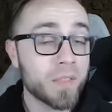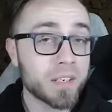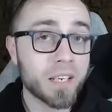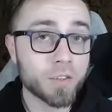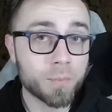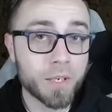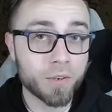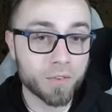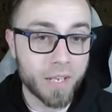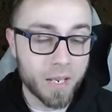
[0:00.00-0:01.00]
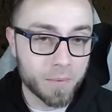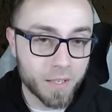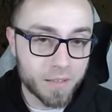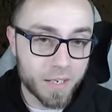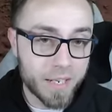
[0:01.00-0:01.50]
the Deathspeaker's
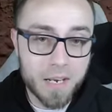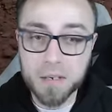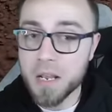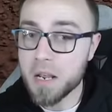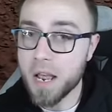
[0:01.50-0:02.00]
Amulet, again,